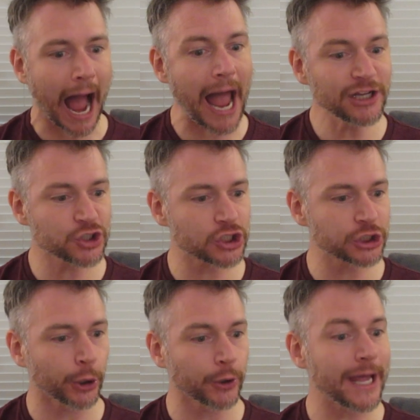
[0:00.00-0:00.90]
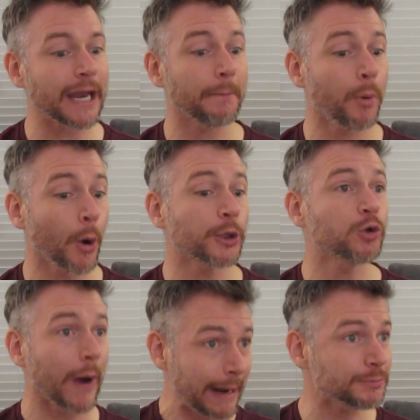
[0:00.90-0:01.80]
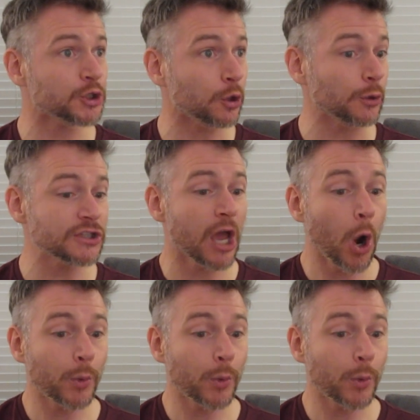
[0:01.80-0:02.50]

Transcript: I just learned how to pour grape juice